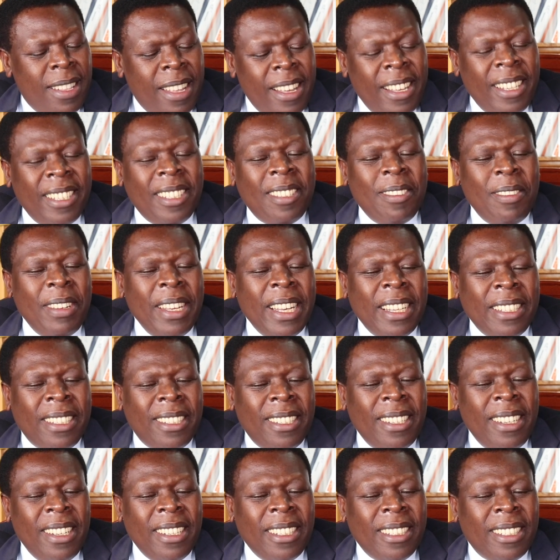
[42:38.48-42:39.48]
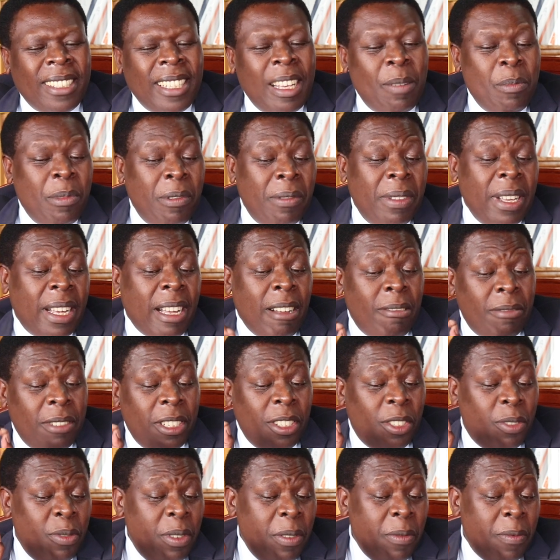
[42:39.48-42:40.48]
These we are seeing some of the
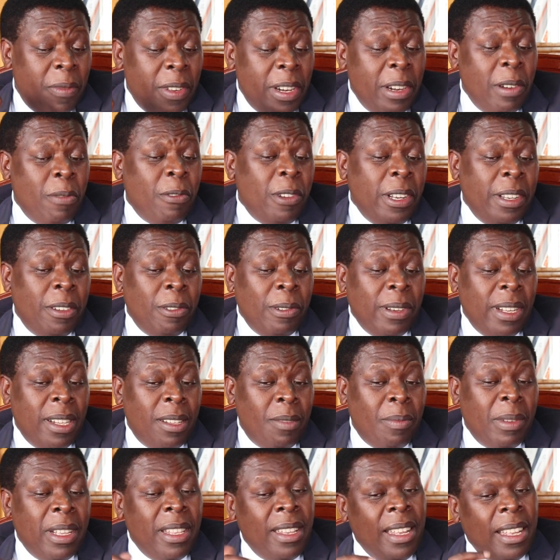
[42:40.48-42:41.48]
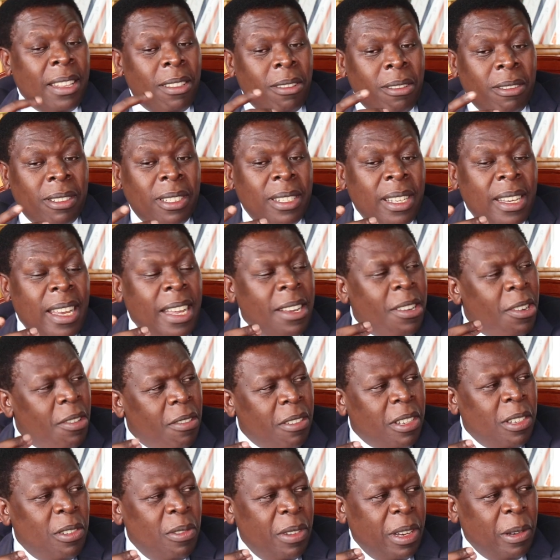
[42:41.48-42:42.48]
counties doing very, very well, but there are those that are
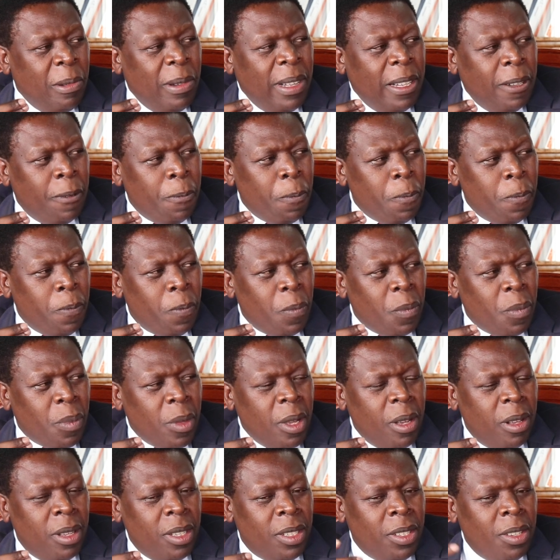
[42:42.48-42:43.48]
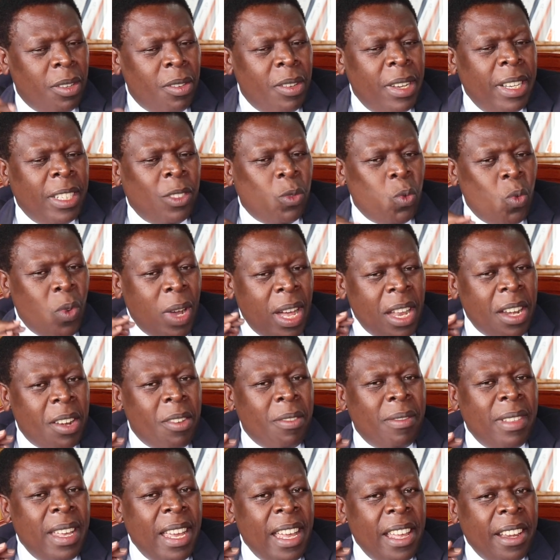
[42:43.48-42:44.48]
not doing well. So it's
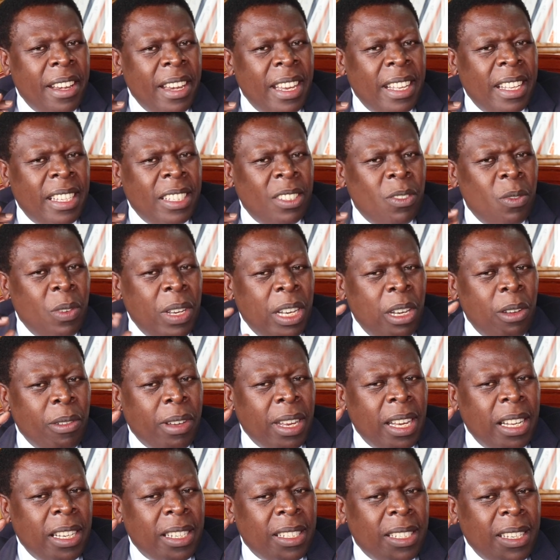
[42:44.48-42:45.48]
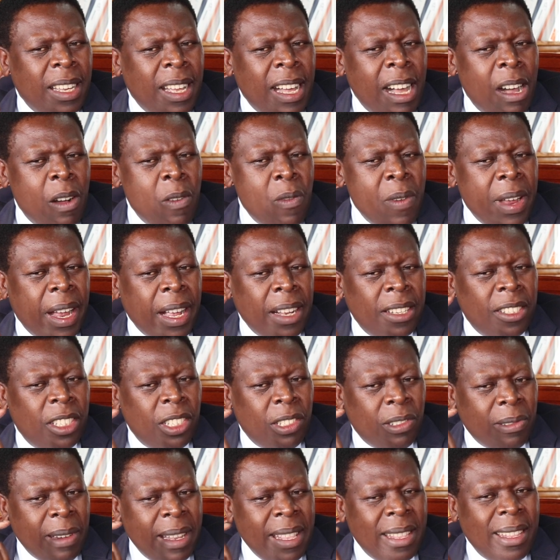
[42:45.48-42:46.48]
one of the areas we're looking at how we can
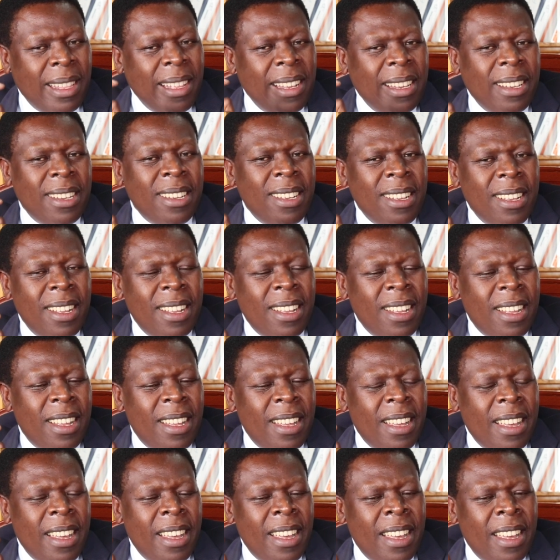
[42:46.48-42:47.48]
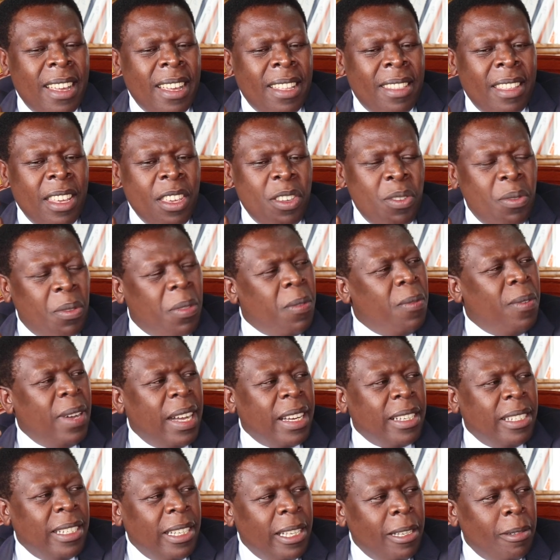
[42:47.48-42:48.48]
strengthen uh, the youth
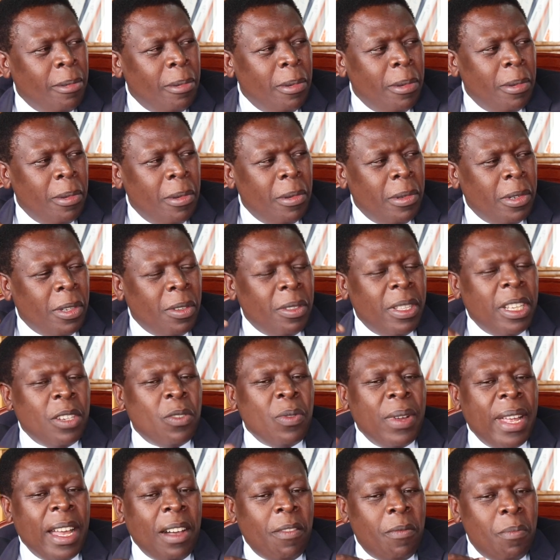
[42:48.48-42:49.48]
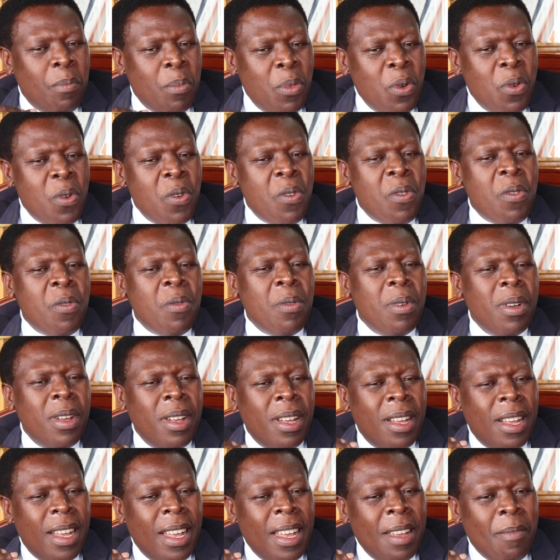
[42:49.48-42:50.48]
factor so that we have more
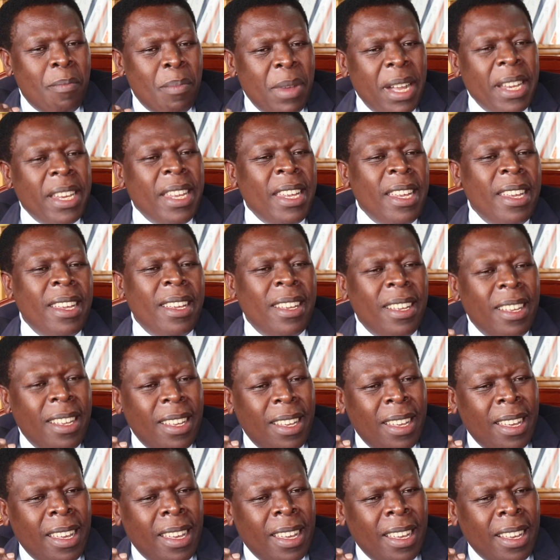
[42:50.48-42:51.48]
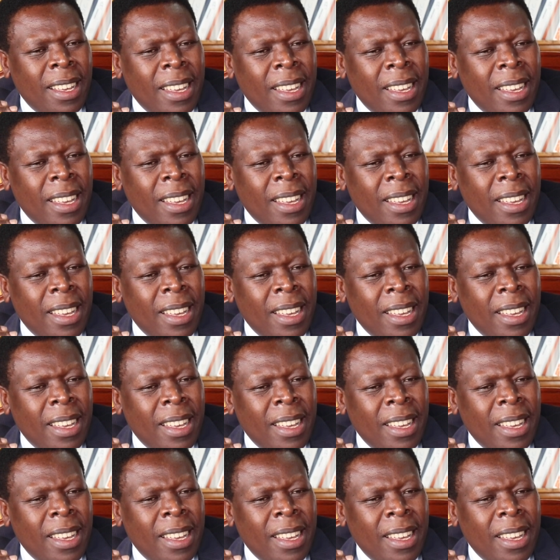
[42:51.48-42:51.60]
uh, money uh,